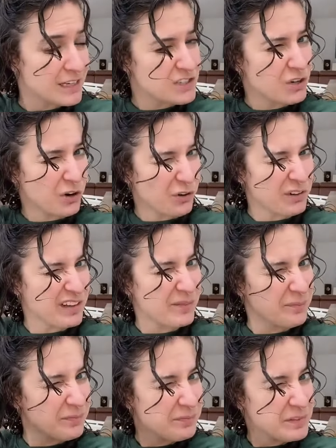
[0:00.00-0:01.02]
is curly.
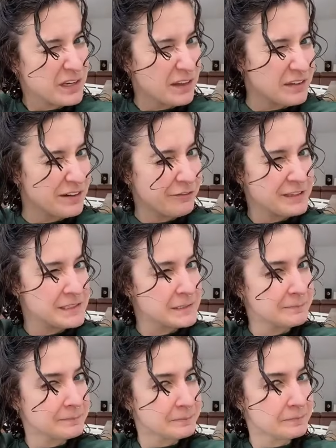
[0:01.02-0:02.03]
Do you get the difference?